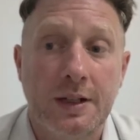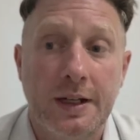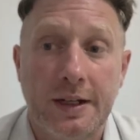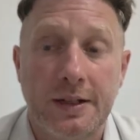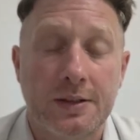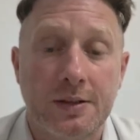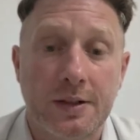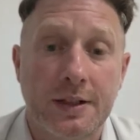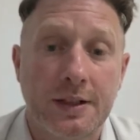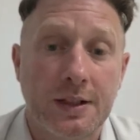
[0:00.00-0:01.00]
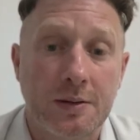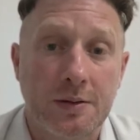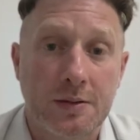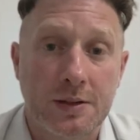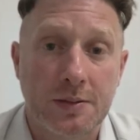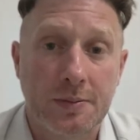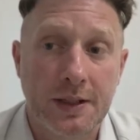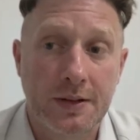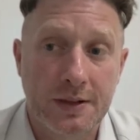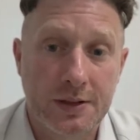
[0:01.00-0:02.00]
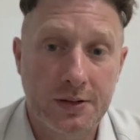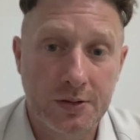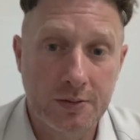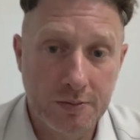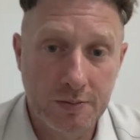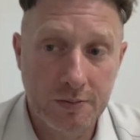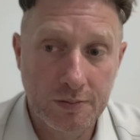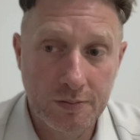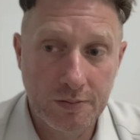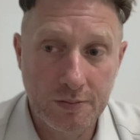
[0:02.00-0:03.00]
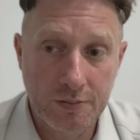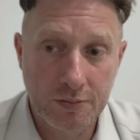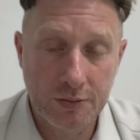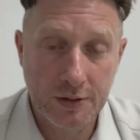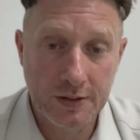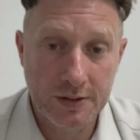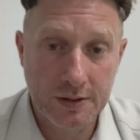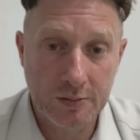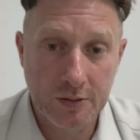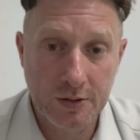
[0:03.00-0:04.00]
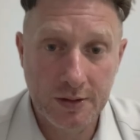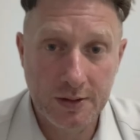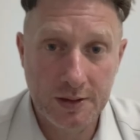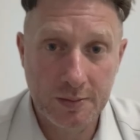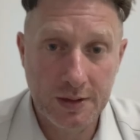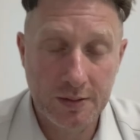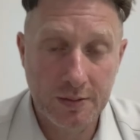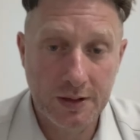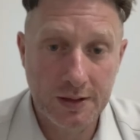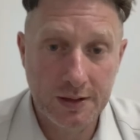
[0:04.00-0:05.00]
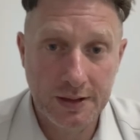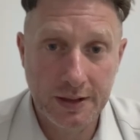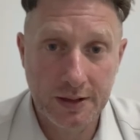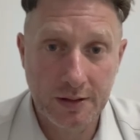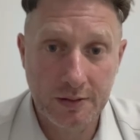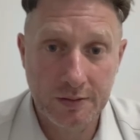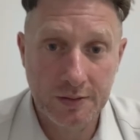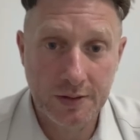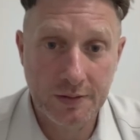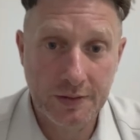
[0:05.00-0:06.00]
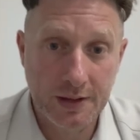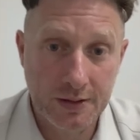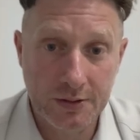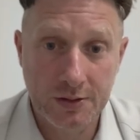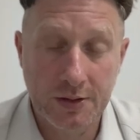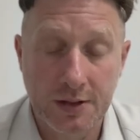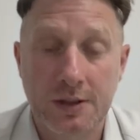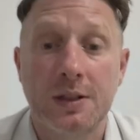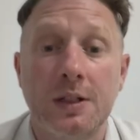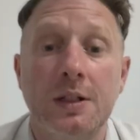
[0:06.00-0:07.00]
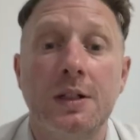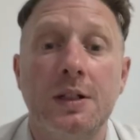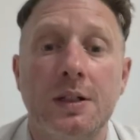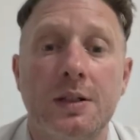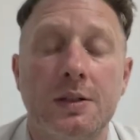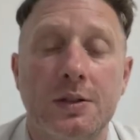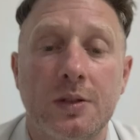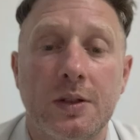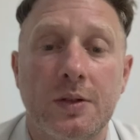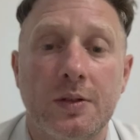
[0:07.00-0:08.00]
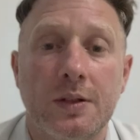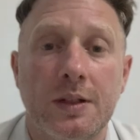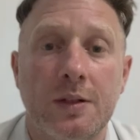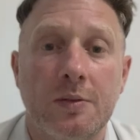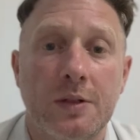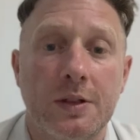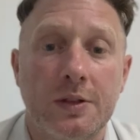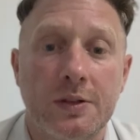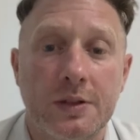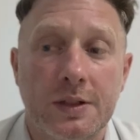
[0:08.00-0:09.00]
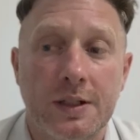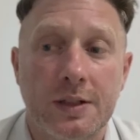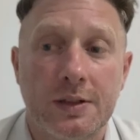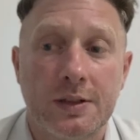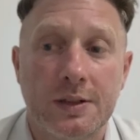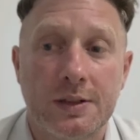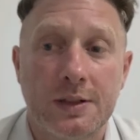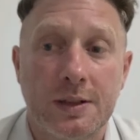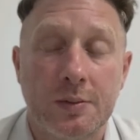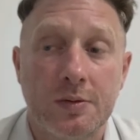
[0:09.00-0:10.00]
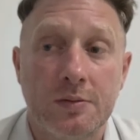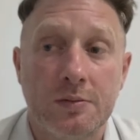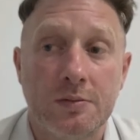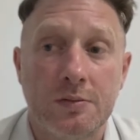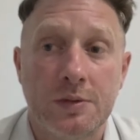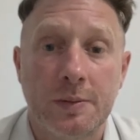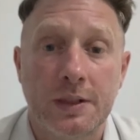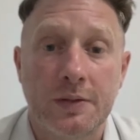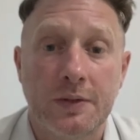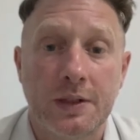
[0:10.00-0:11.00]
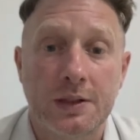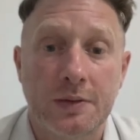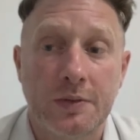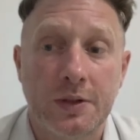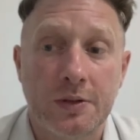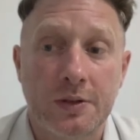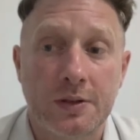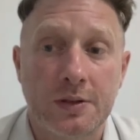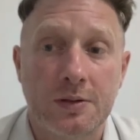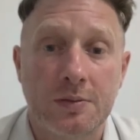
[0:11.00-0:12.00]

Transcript: And it's like, it's about these two brothers that work at the speedway and they take over from their father that died. So I thought I wanted to use that as an example to make the Fast and Furious,